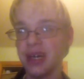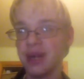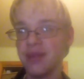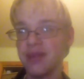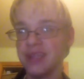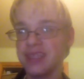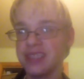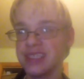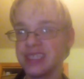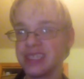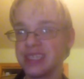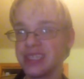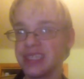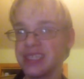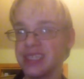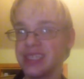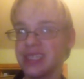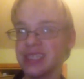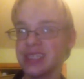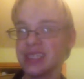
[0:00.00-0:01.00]

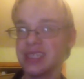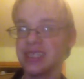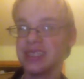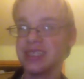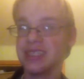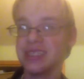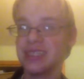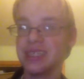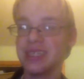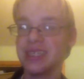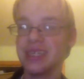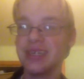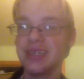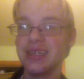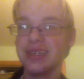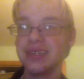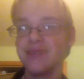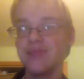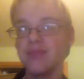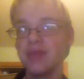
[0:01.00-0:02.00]
basically because
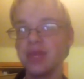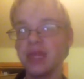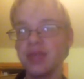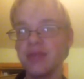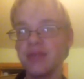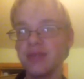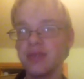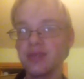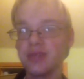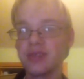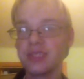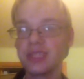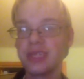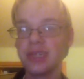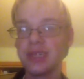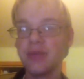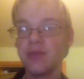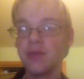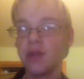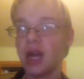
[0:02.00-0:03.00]
many of you are
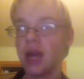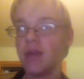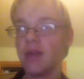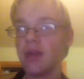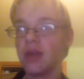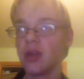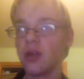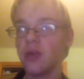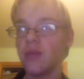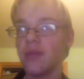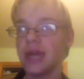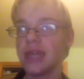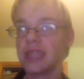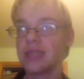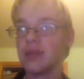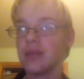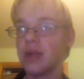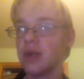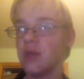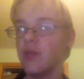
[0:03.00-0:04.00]
saying, why am I going back
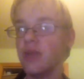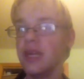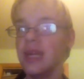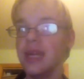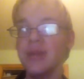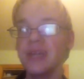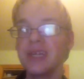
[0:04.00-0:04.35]
to my Wii?